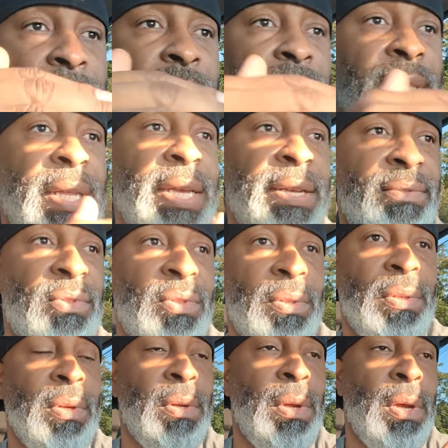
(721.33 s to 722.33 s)
slave
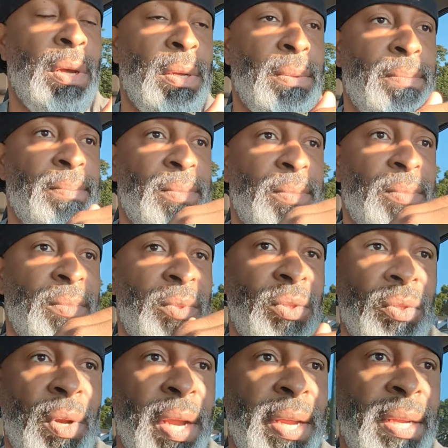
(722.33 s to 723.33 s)

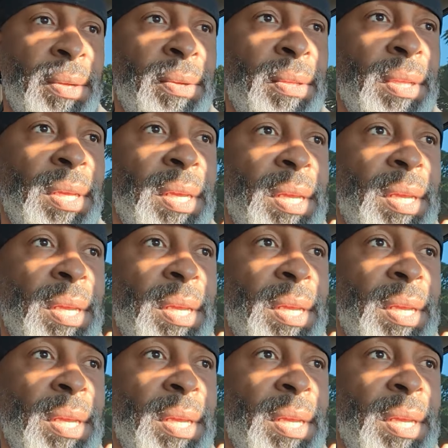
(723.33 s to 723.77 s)
triangle,